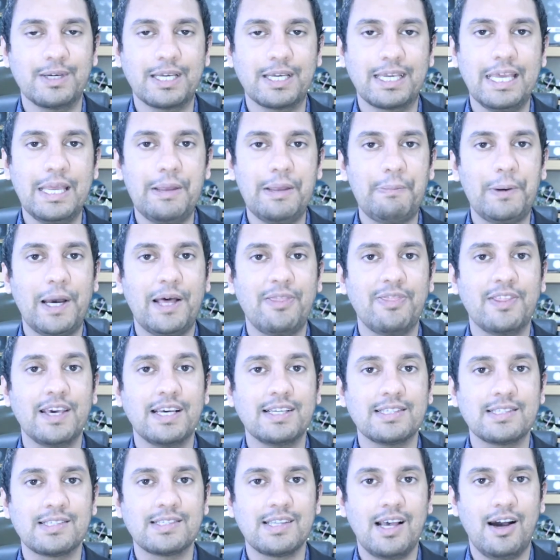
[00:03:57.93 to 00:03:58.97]
We Keep, and
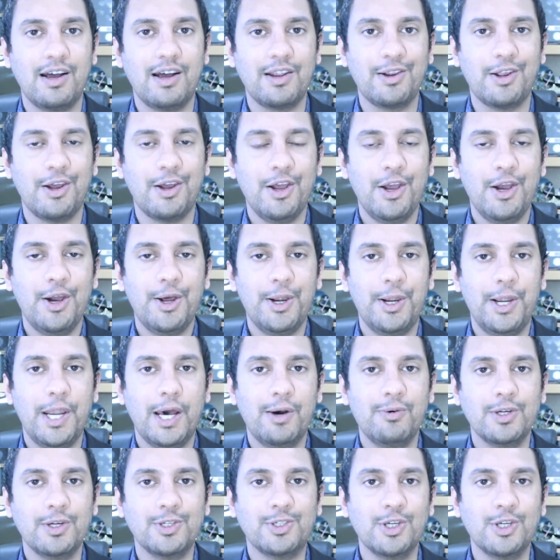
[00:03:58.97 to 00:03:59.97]
their son, Noah